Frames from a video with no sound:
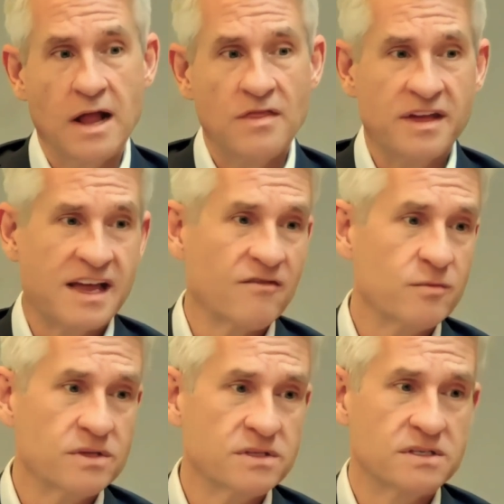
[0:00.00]
the
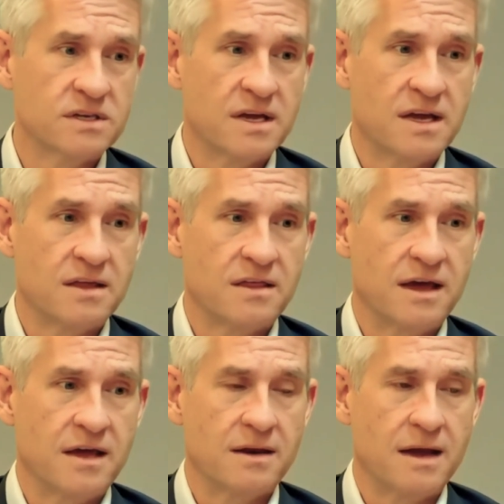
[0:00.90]
governments
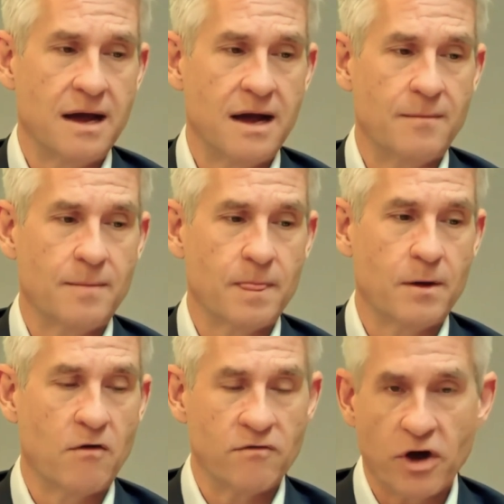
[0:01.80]
that
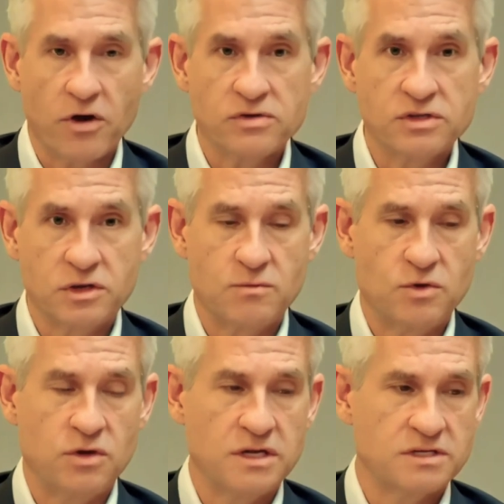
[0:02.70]
of those
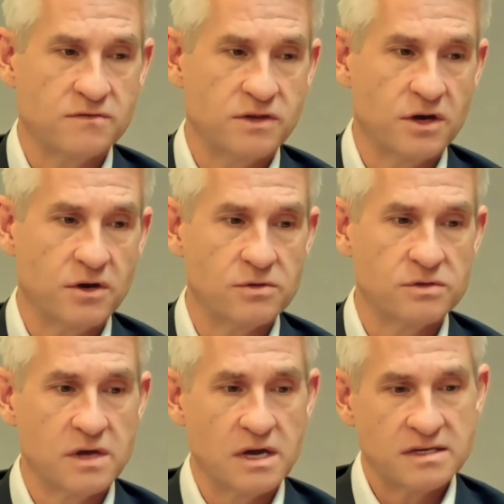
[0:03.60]
communities, of
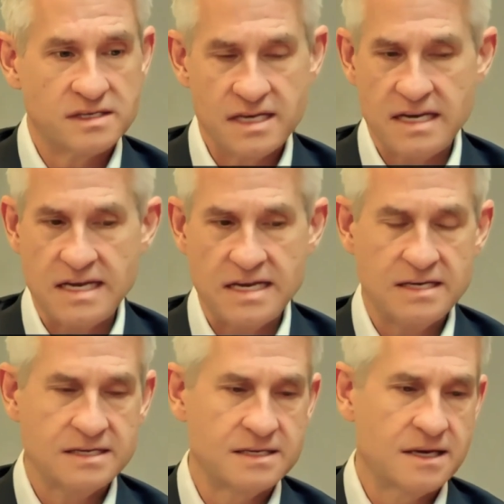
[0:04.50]
those cities,